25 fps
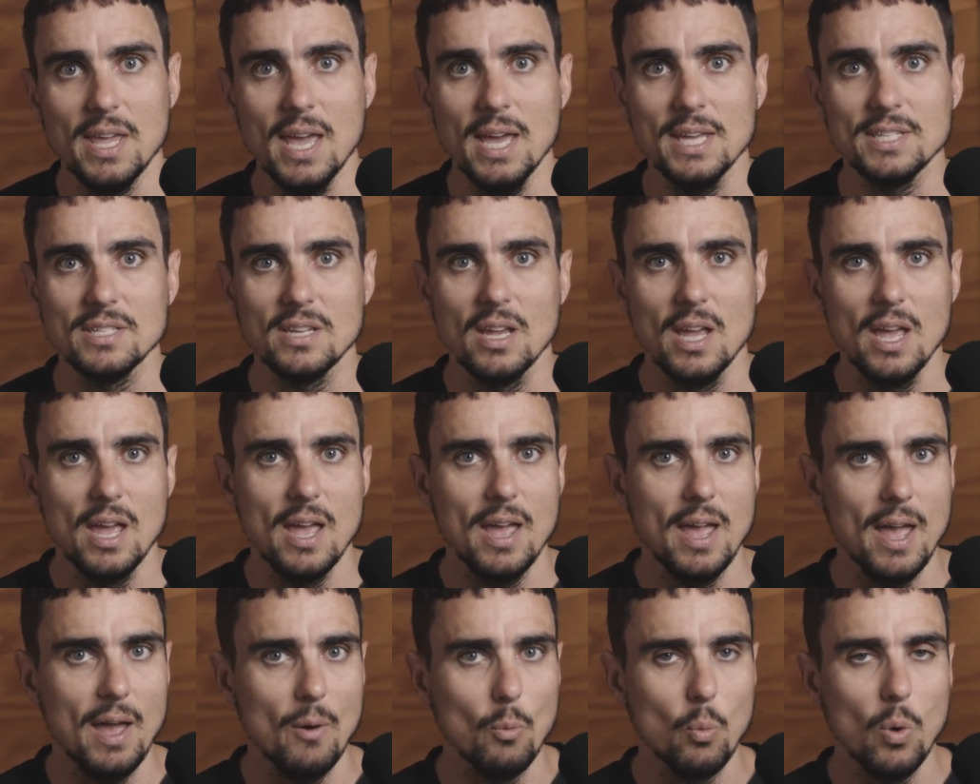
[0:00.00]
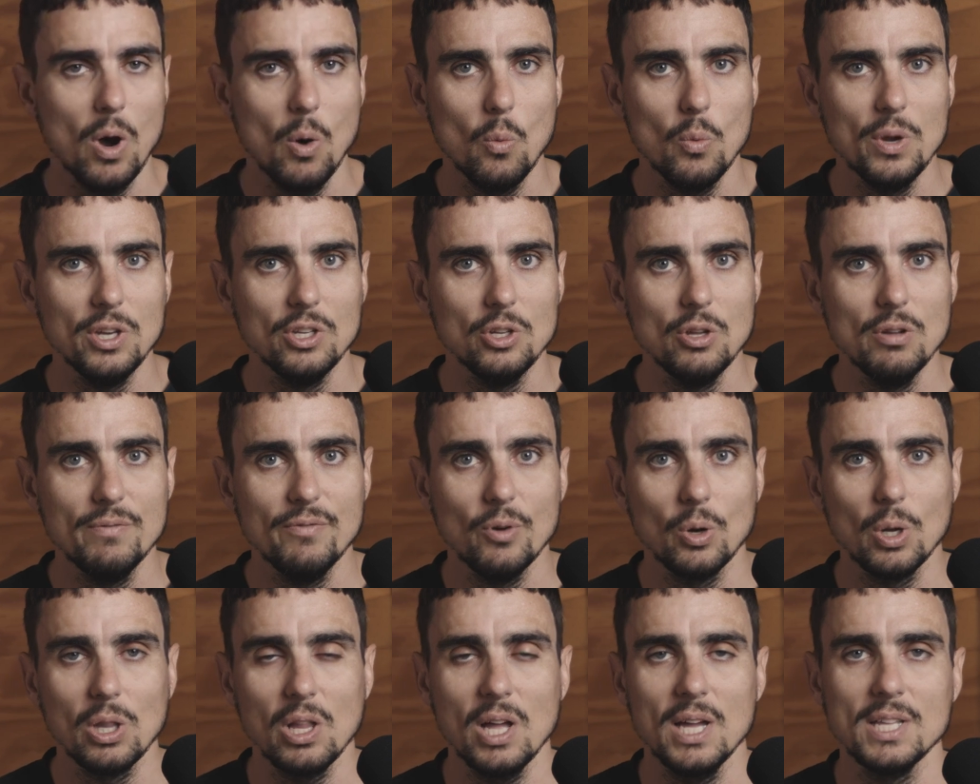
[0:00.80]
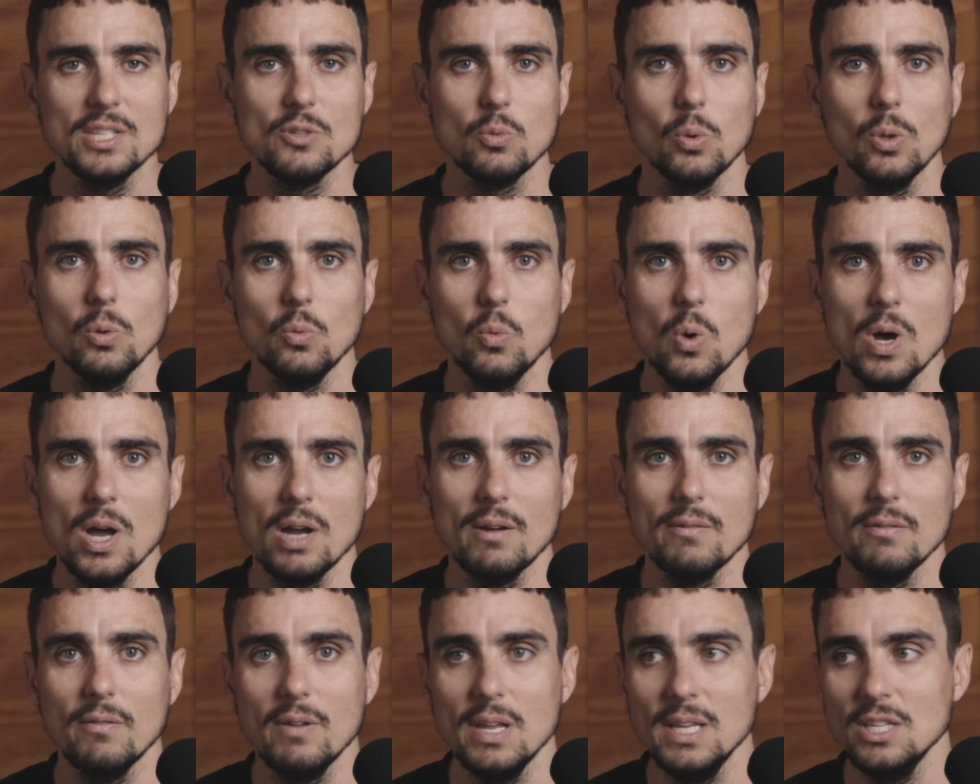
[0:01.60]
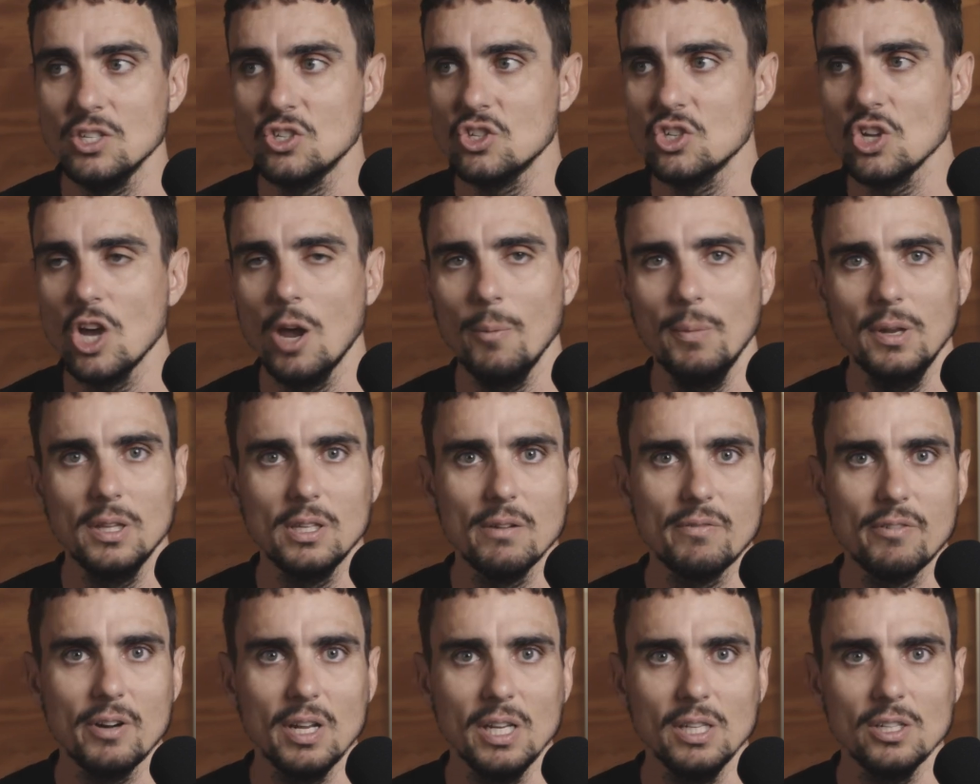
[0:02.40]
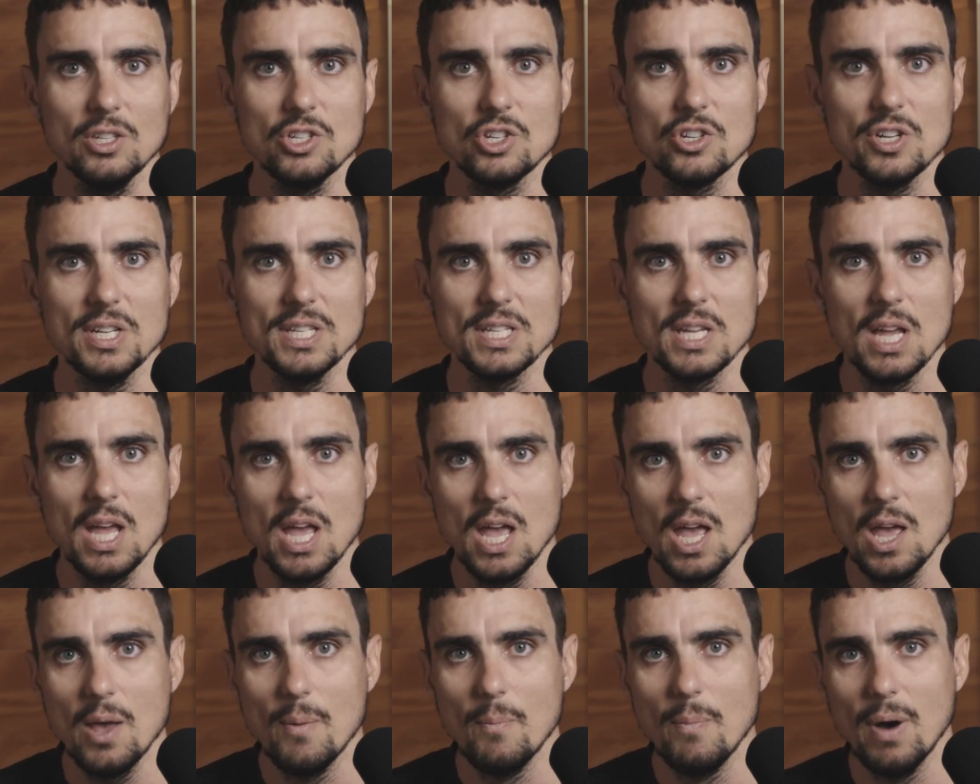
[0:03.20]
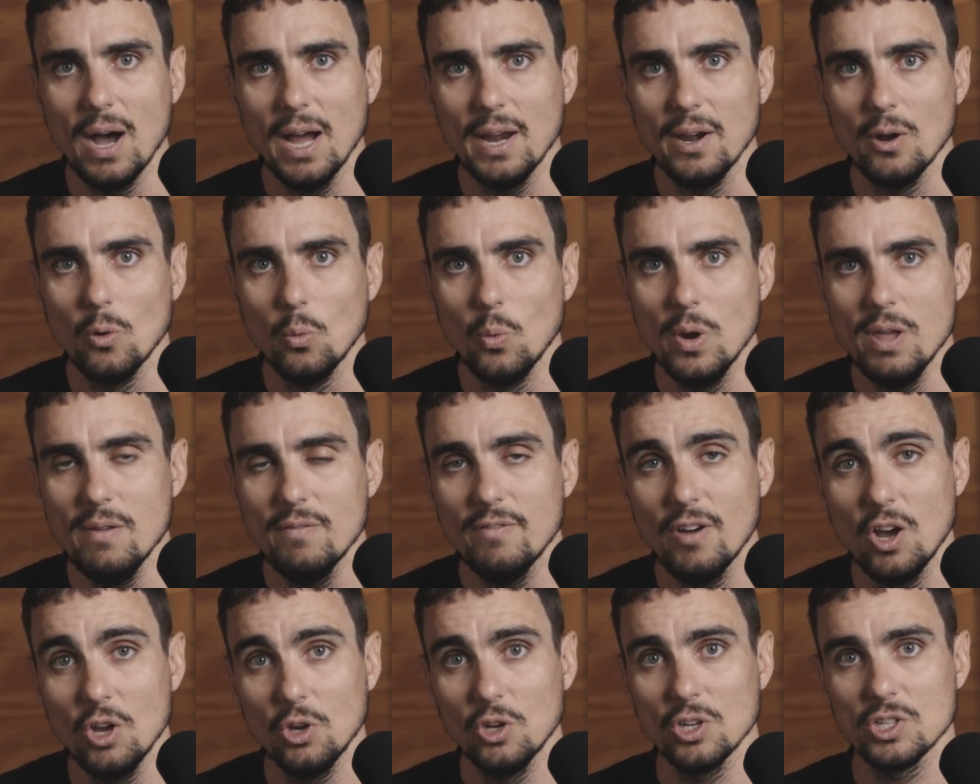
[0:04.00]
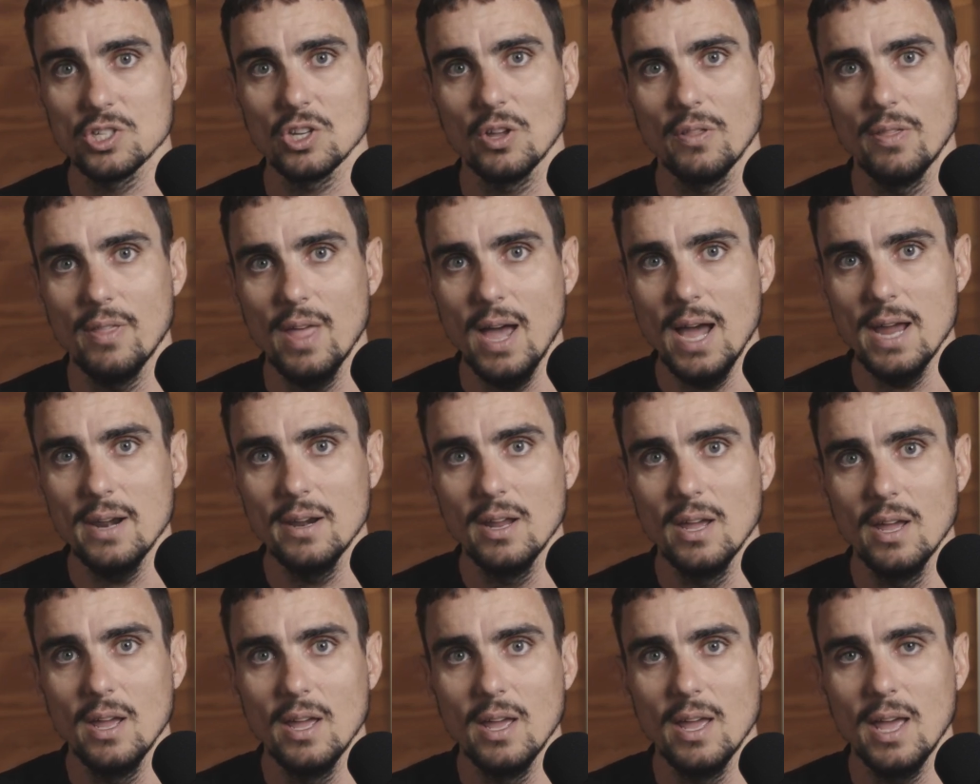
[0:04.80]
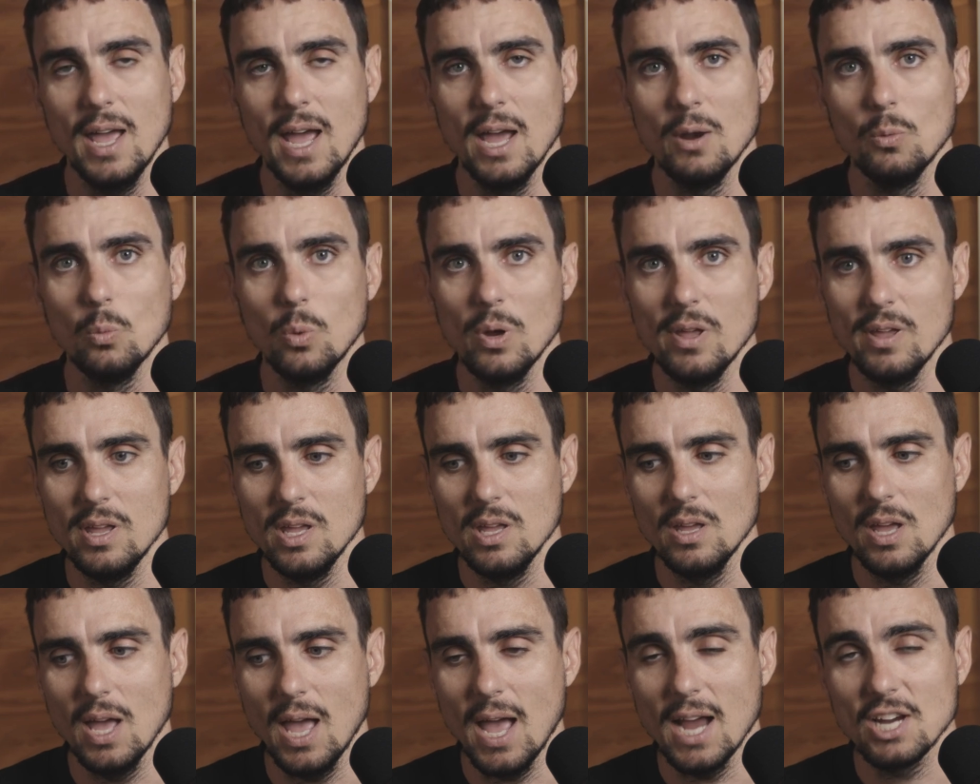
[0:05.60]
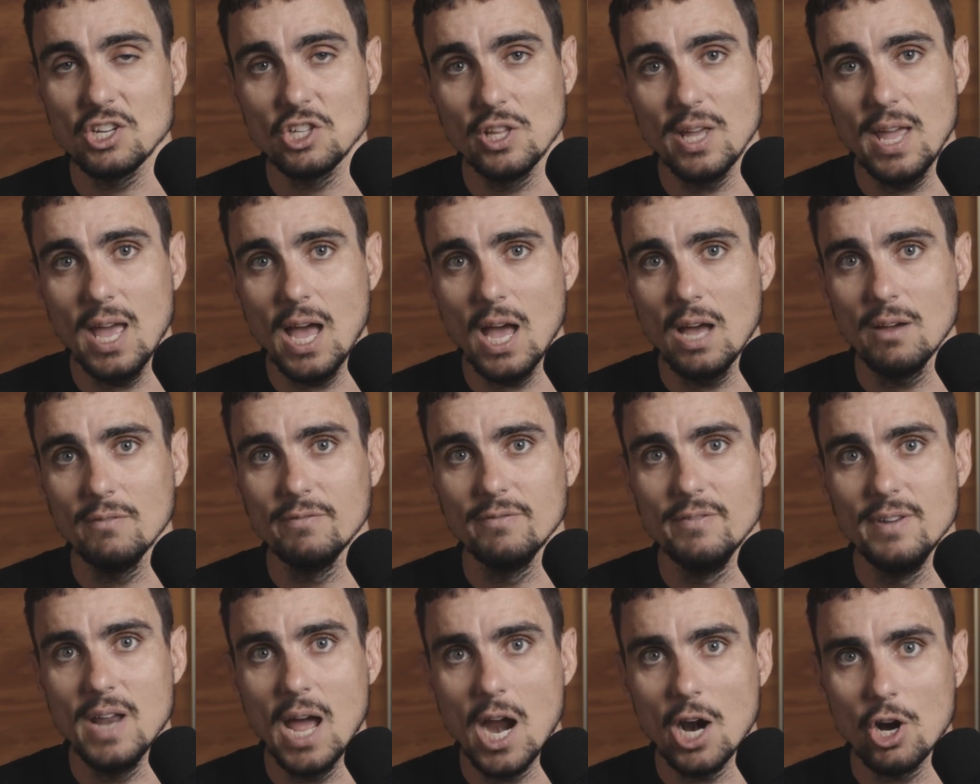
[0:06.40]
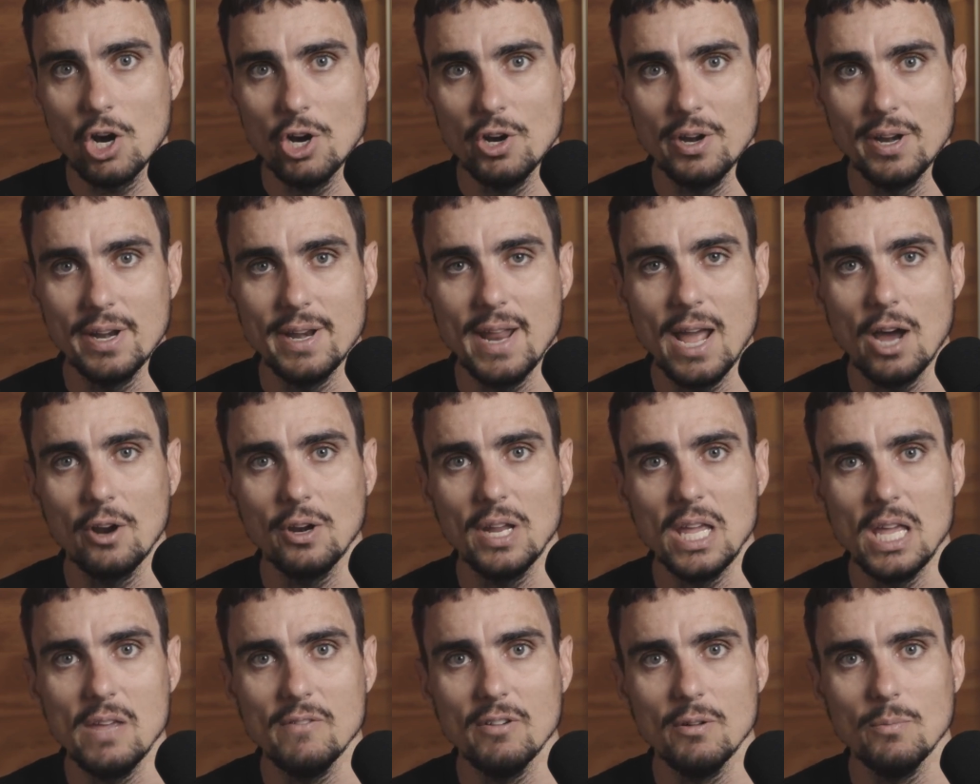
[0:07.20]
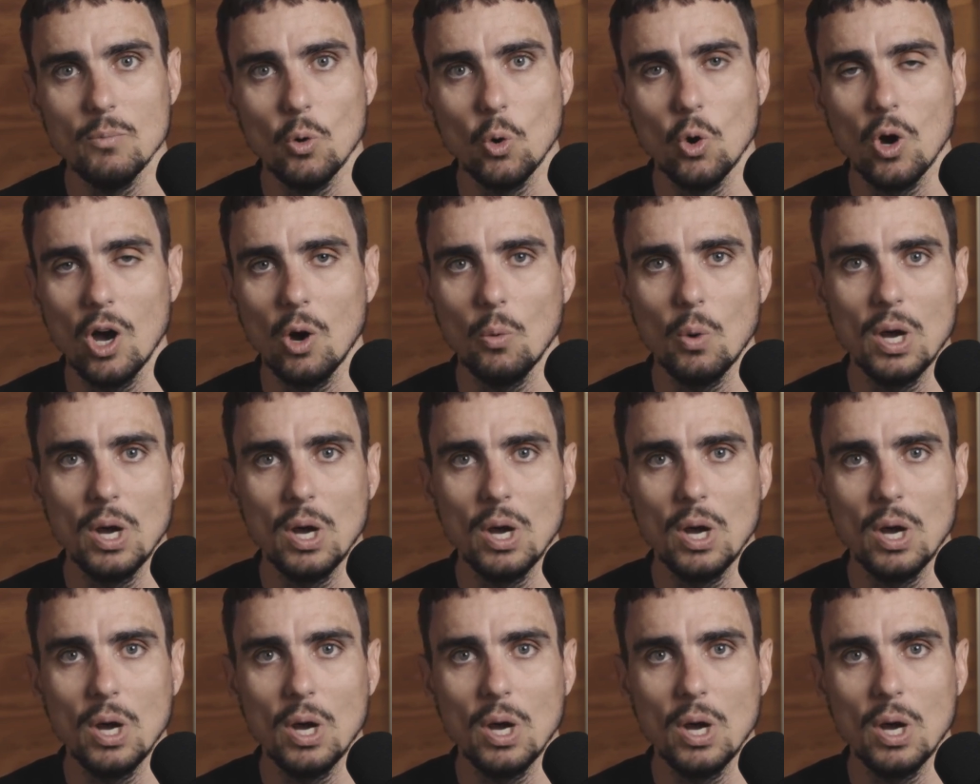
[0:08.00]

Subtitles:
Yes, and what we do for clients will work in so many different industries, but we focus on that, and we actually have narrowed it down even more.